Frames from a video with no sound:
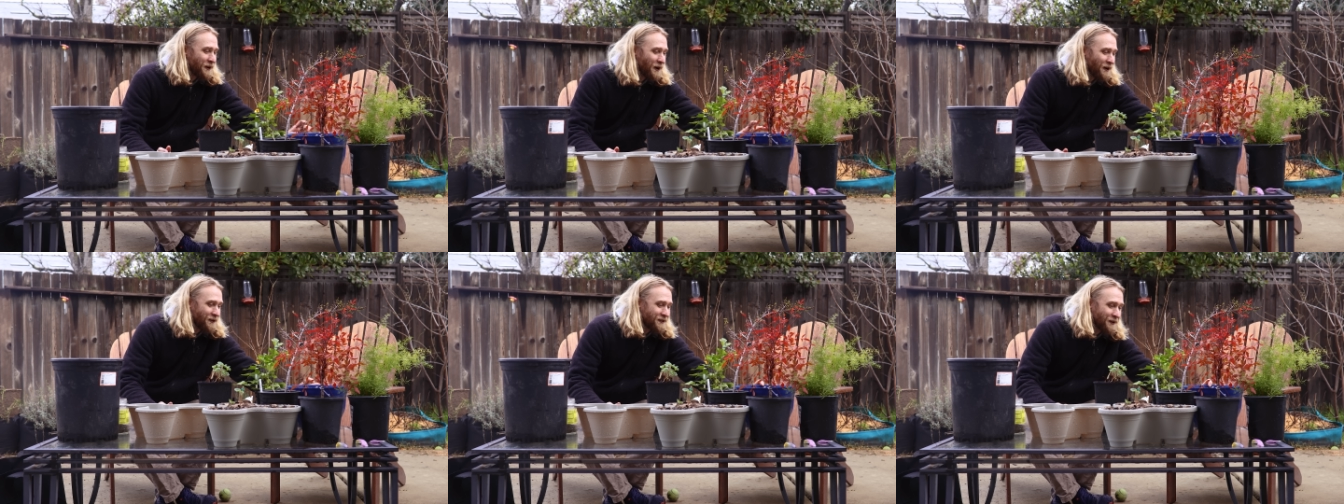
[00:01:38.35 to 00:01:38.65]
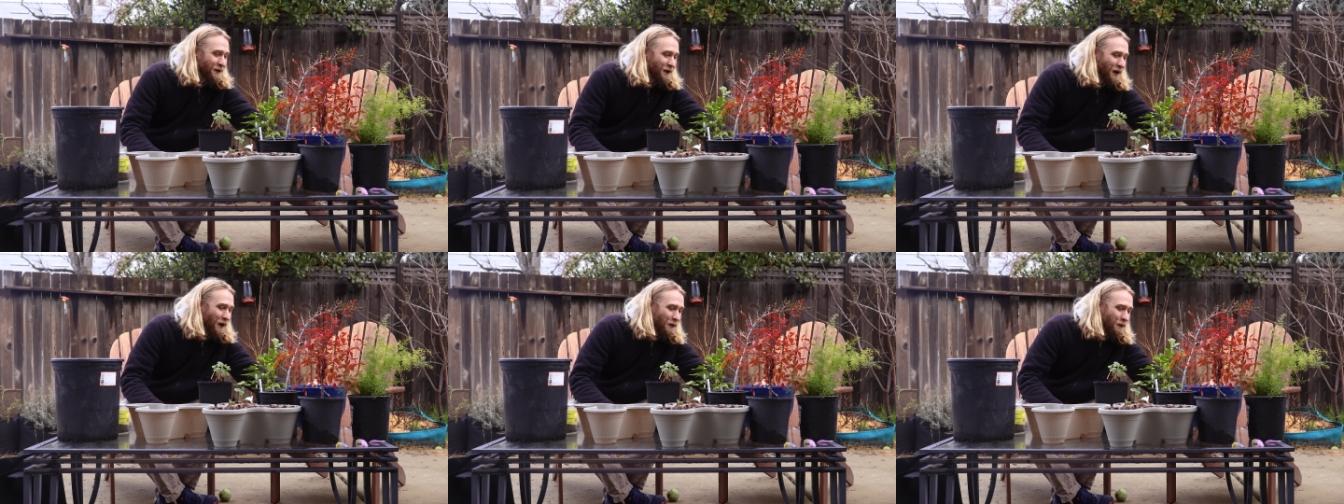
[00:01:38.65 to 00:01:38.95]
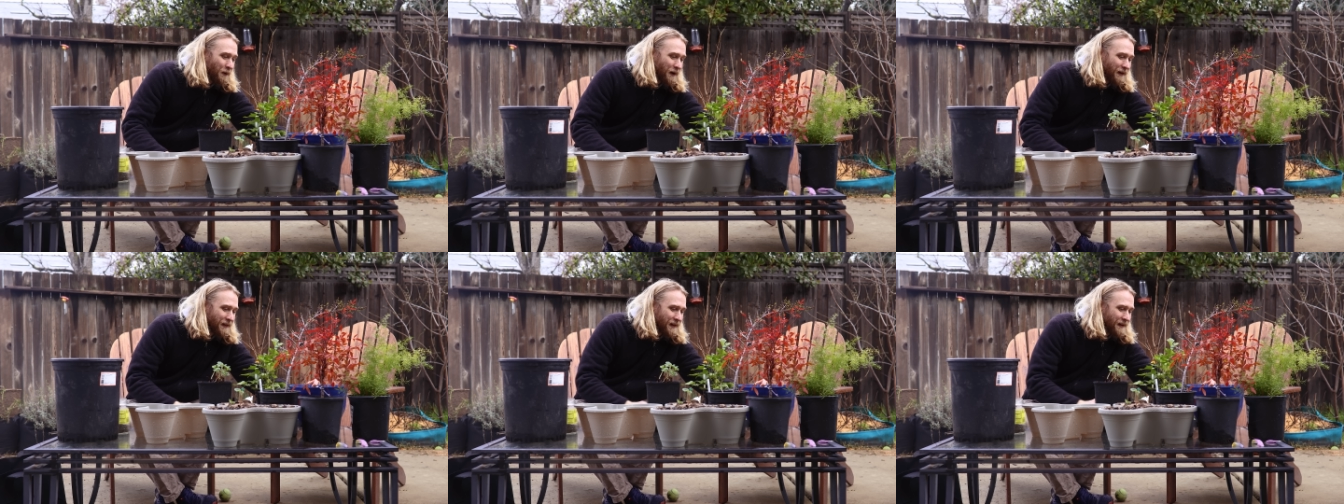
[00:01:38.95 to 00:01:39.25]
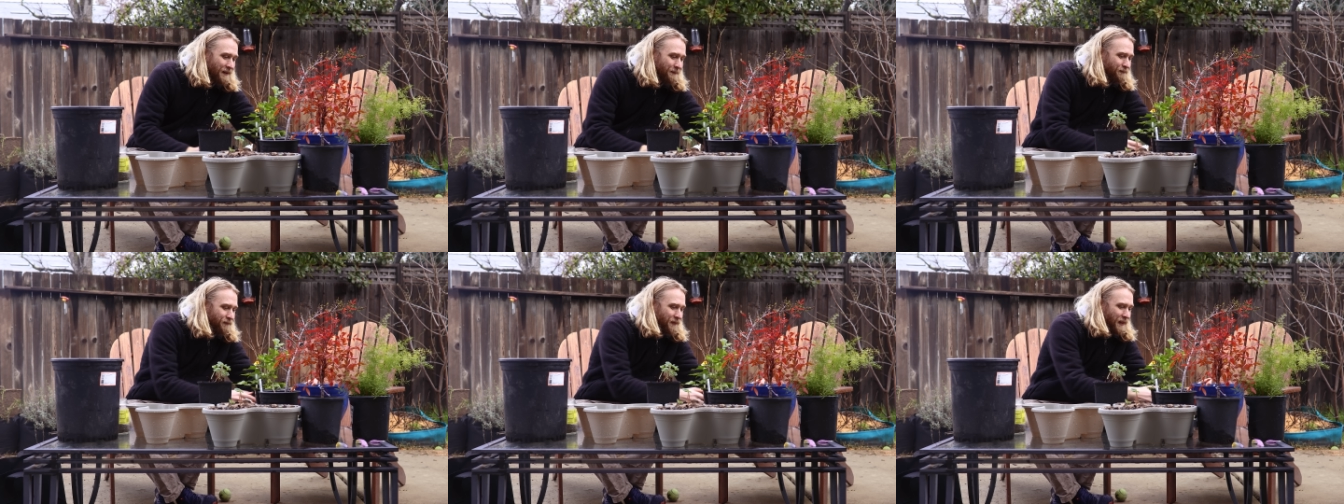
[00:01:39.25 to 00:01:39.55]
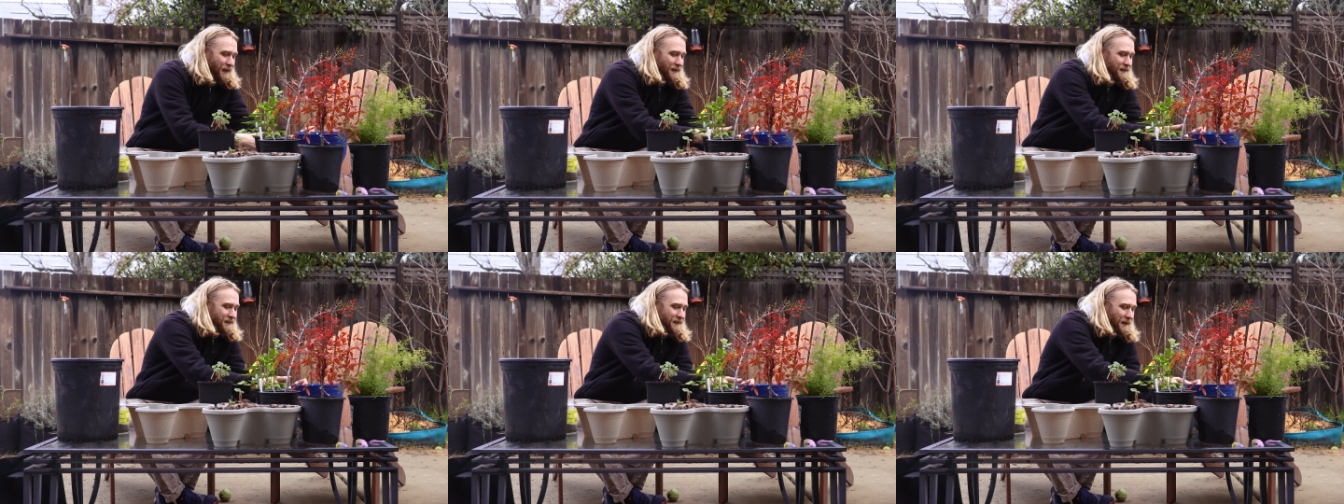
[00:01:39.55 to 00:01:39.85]
can also go with
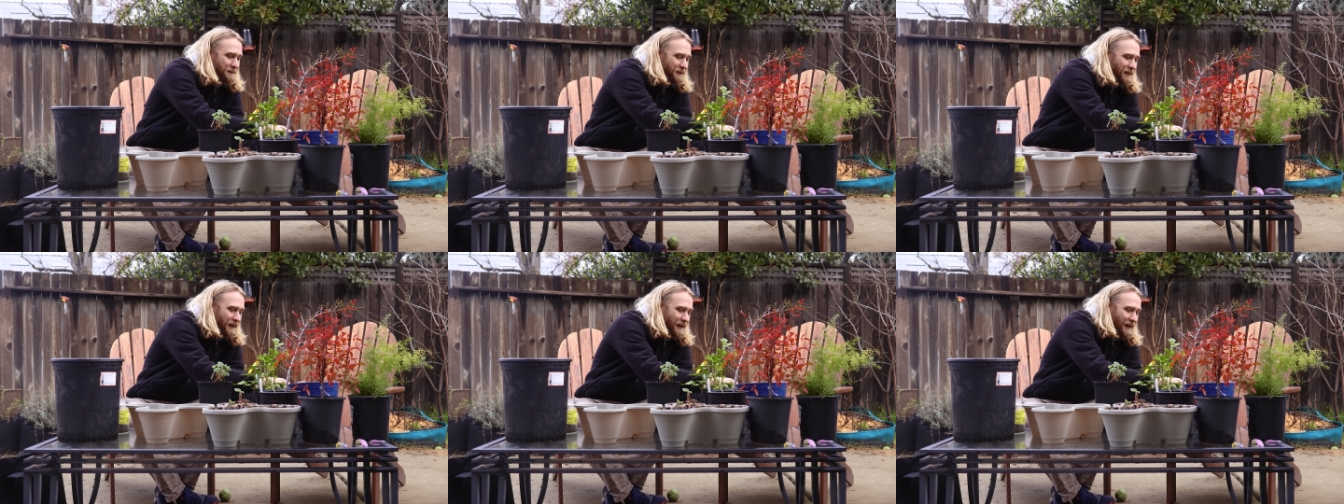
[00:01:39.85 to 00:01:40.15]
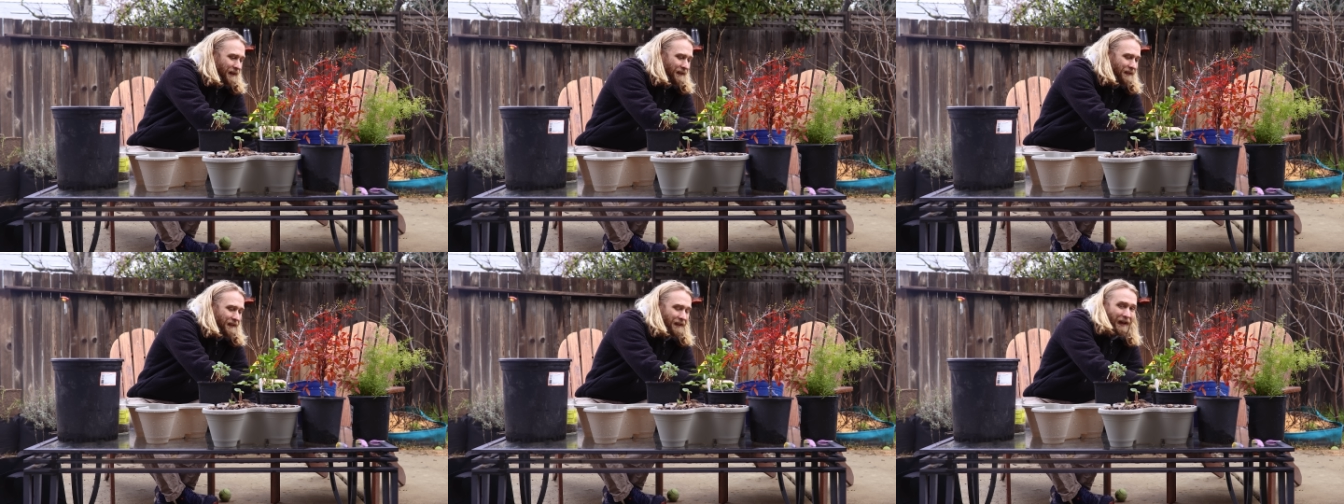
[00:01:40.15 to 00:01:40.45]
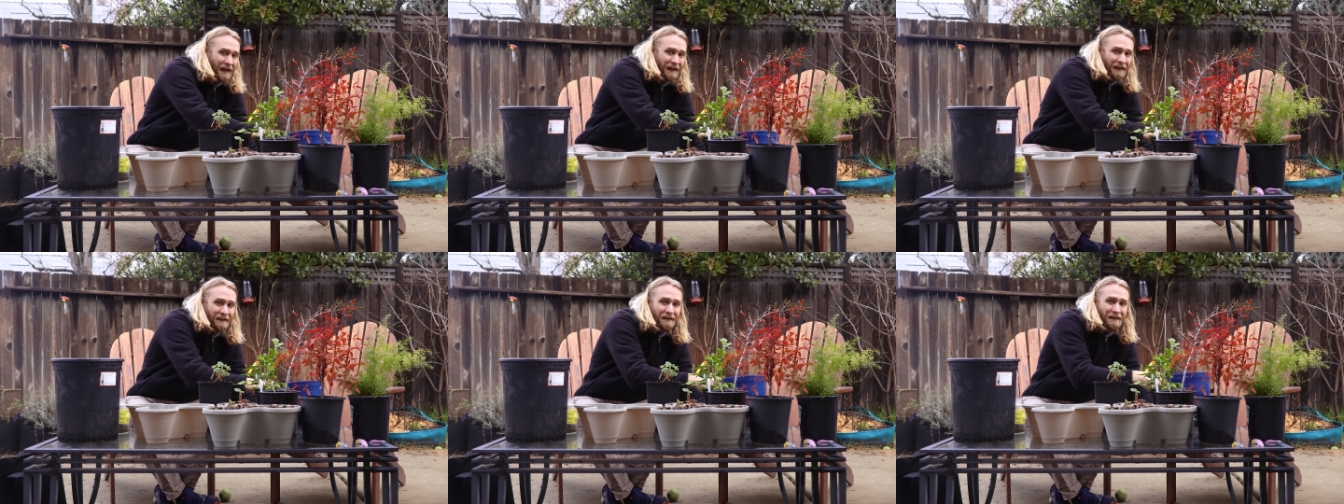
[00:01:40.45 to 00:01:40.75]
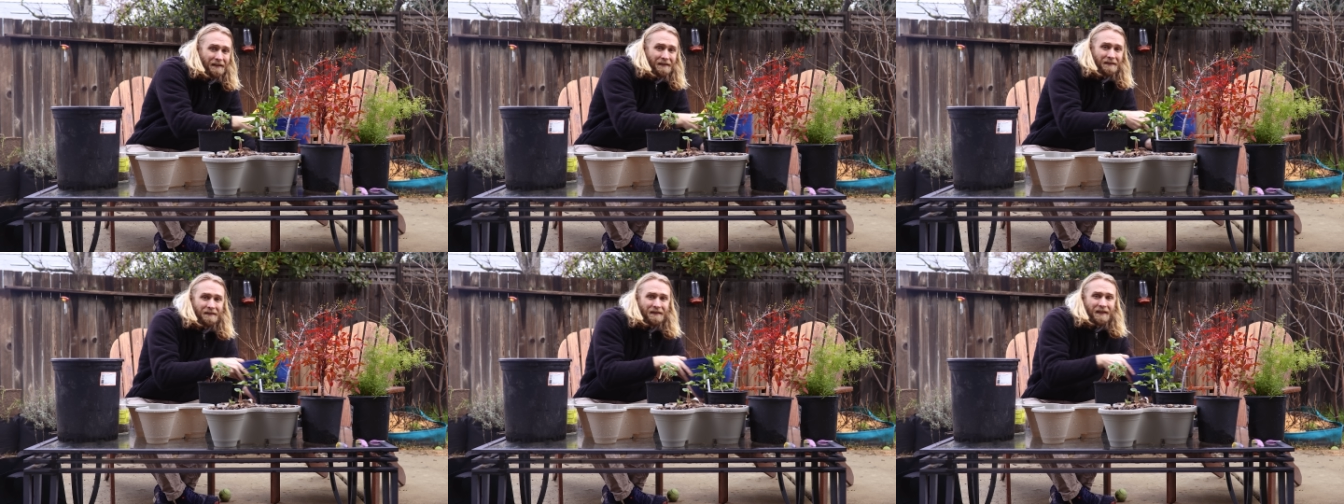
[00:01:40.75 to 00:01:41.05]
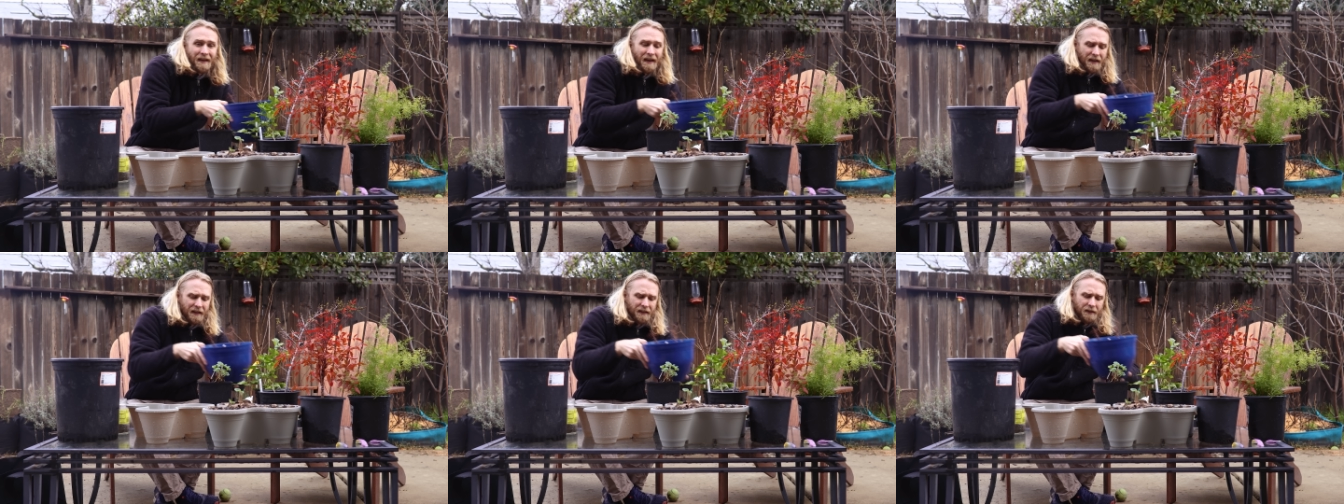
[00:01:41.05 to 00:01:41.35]
something like
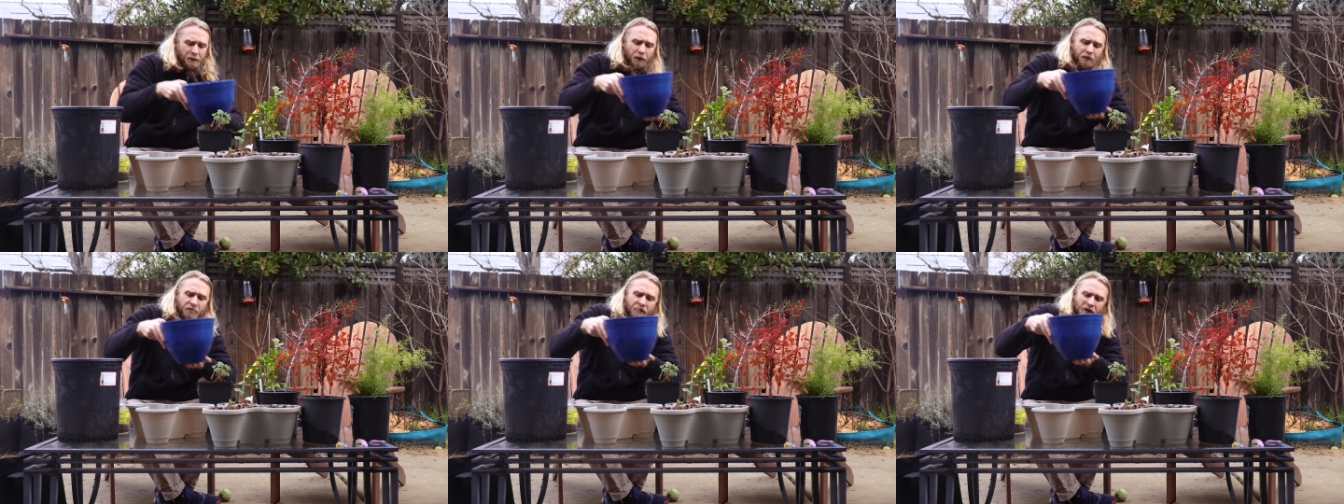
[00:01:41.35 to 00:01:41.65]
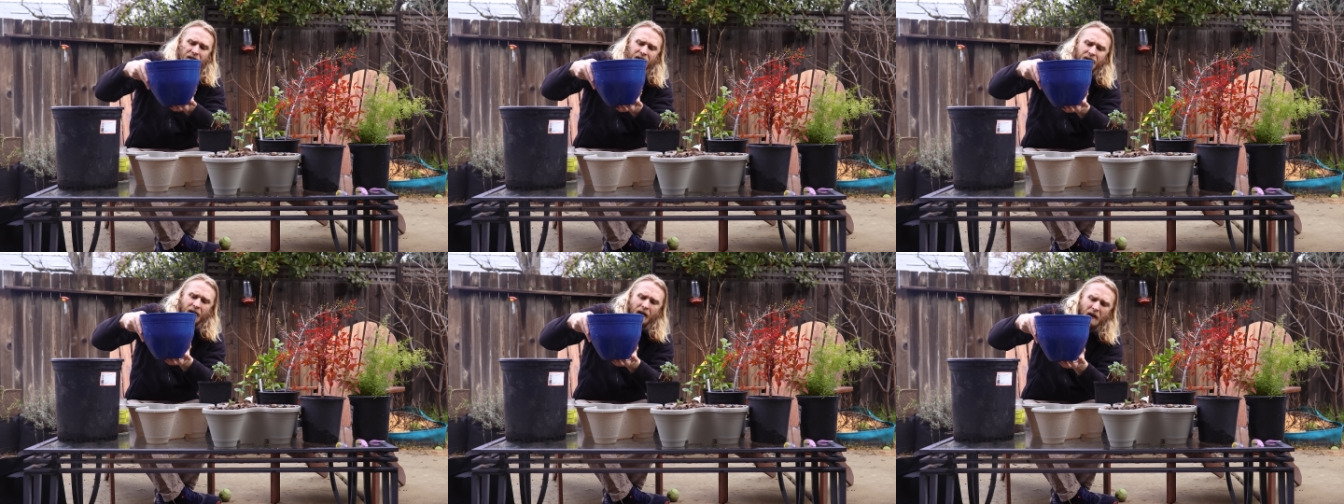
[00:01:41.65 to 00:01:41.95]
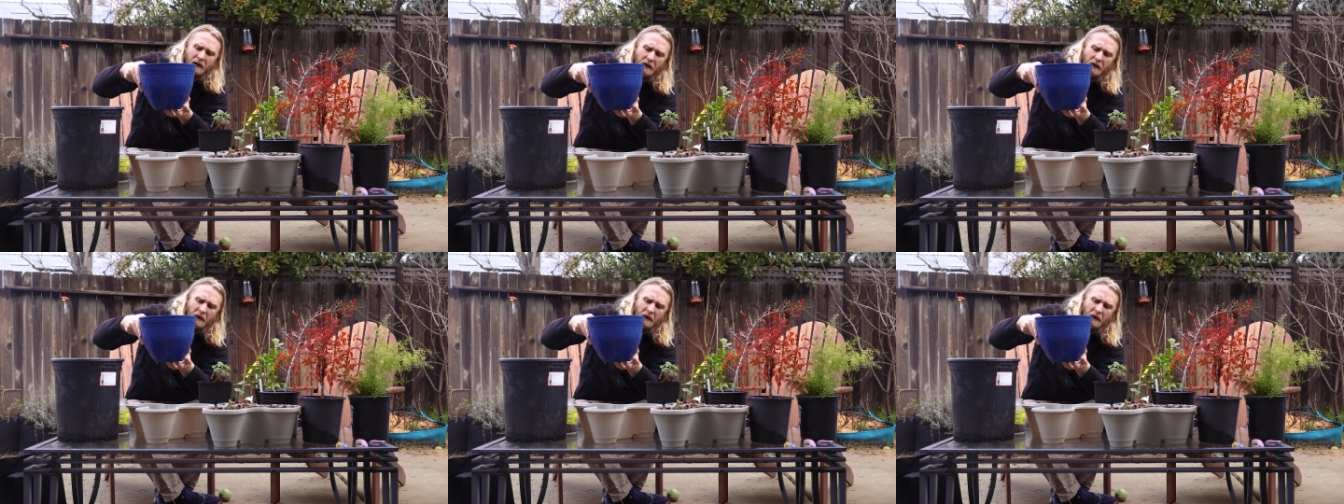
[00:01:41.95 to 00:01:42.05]
this, which is